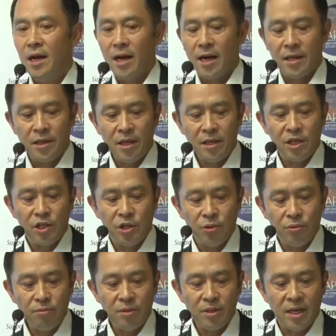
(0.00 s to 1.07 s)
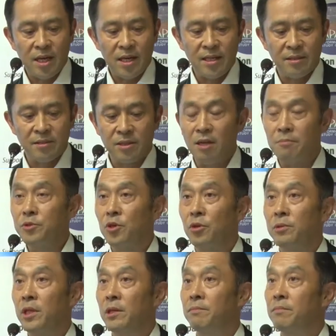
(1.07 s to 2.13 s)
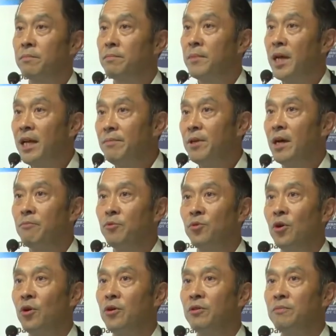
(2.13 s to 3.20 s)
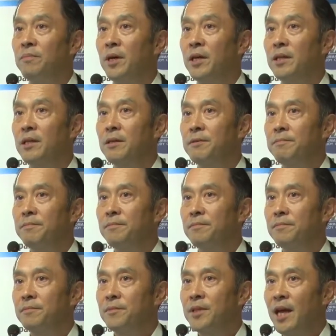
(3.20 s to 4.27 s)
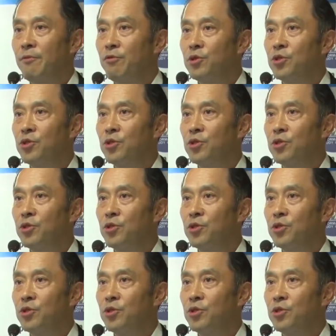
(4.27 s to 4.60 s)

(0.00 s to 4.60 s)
I think Hyundai and Samsung, maybe I'm wrong, but they were